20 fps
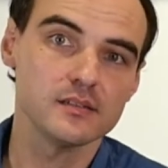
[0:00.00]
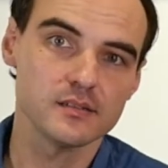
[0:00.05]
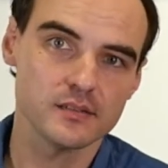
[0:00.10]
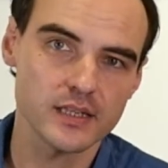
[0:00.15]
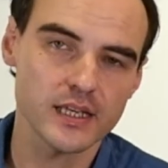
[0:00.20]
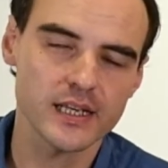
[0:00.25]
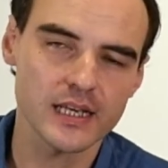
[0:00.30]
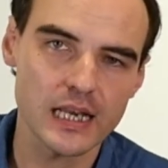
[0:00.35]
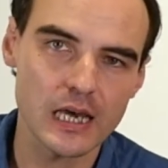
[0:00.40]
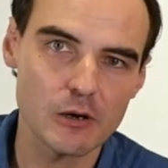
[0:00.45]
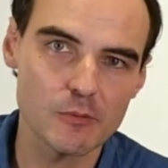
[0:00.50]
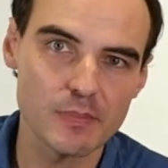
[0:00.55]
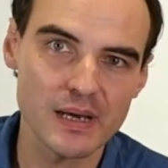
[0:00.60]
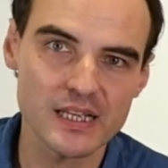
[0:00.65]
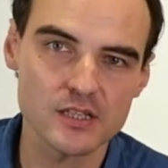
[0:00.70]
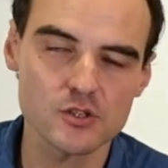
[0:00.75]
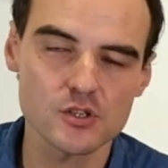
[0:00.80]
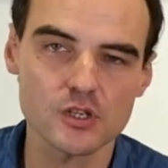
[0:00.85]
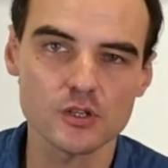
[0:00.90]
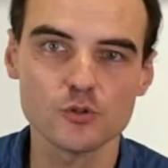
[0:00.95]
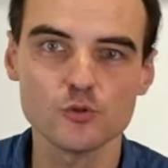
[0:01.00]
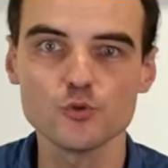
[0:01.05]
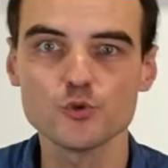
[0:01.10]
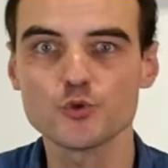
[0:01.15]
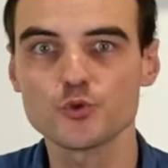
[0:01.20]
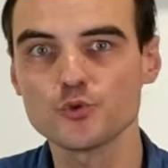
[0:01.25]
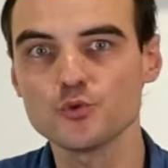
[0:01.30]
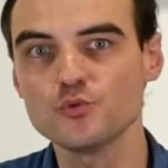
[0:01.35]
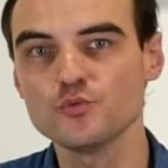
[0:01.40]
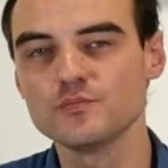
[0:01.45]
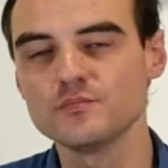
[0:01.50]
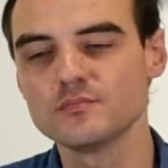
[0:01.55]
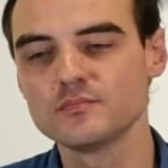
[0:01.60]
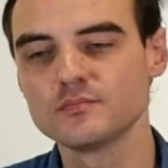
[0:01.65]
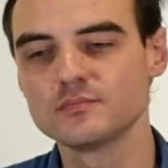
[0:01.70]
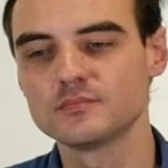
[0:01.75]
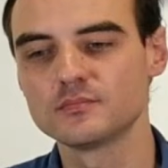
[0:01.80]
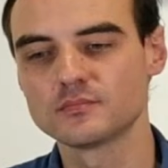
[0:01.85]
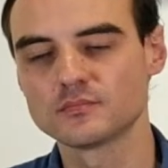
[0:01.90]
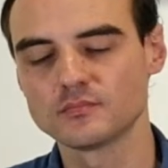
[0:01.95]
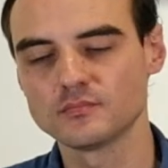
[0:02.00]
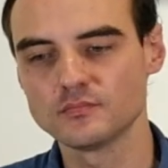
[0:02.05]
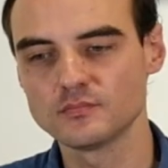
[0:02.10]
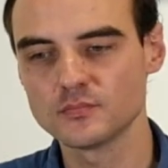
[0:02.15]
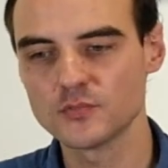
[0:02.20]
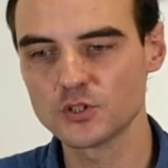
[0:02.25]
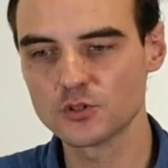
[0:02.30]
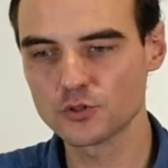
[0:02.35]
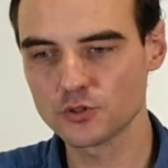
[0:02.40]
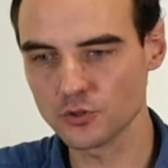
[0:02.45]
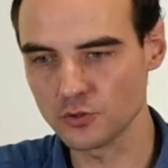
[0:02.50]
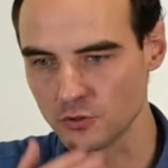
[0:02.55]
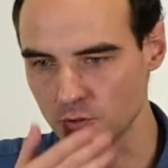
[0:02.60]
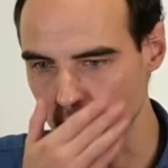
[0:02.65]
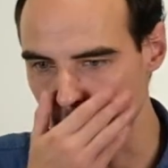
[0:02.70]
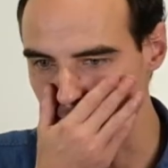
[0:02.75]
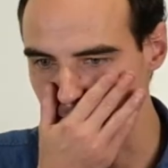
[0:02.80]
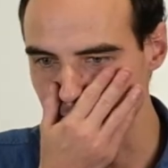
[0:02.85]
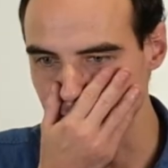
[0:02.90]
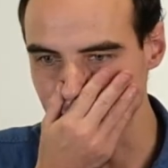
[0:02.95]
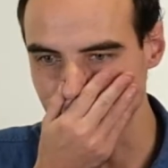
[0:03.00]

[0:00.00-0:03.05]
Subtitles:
Laobanzang Gusu. So,